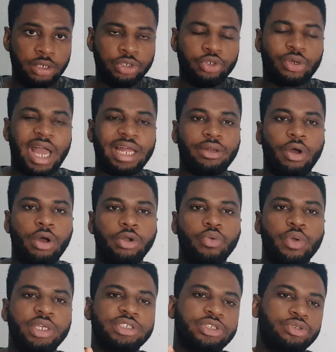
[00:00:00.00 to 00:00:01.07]
You can
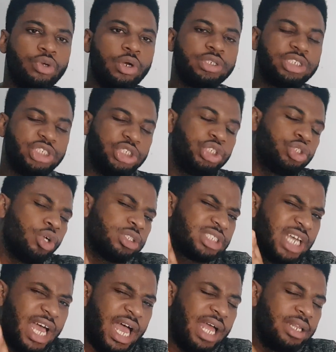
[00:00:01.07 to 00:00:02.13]
always draw the
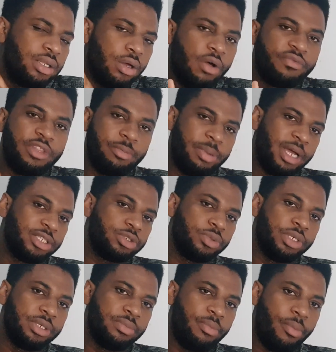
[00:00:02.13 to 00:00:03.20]
shorthand of the pathway.